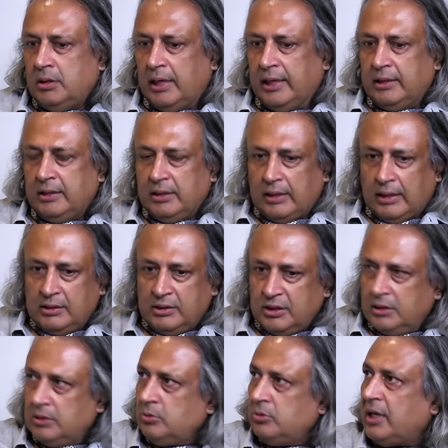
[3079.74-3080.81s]
And the
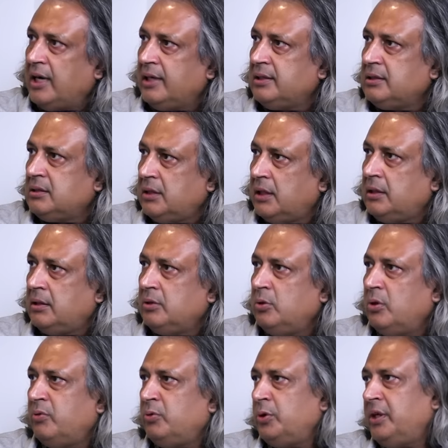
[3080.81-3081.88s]
answer to that is that
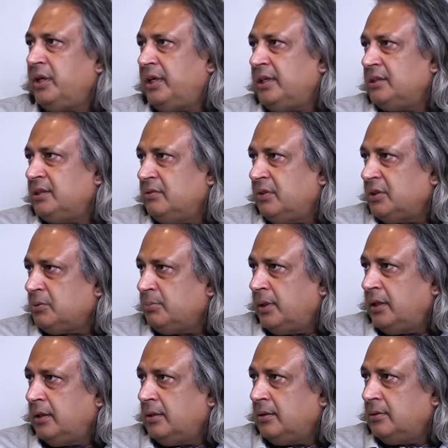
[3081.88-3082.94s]
you have to increase
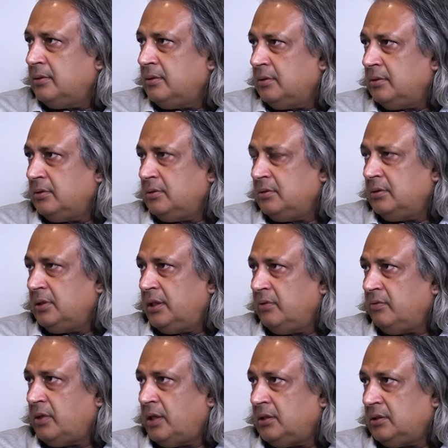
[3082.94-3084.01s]
investment in
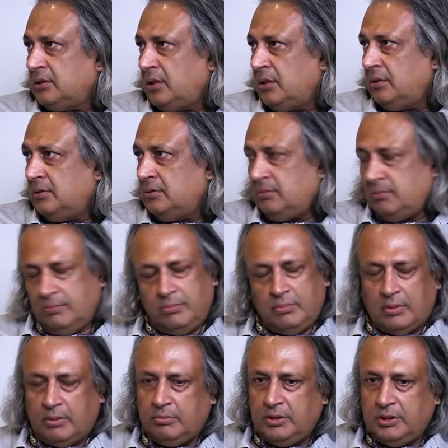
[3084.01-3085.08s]
Afghanistan. Mm-hmm.
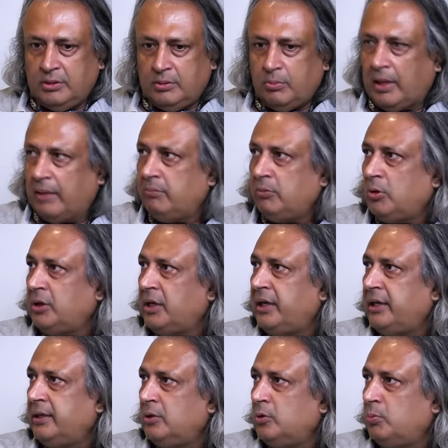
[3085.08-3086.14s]
I mean, I'm not
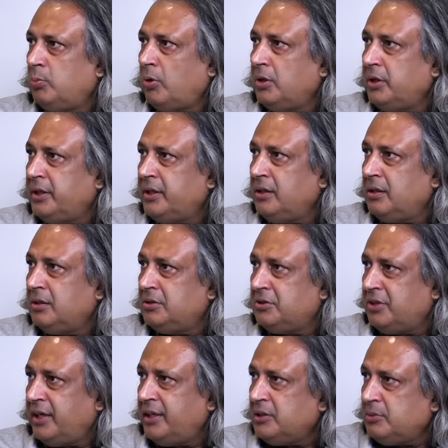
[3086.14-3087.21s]
getting into political
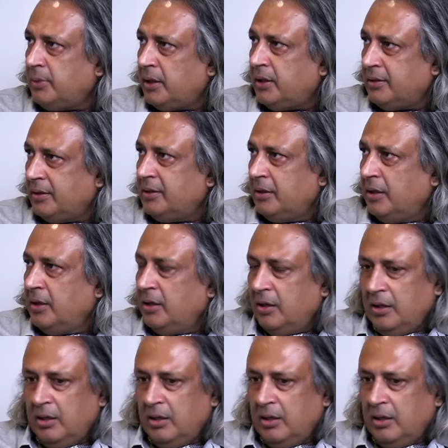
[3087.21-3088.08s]
constraints. Of course, yeah.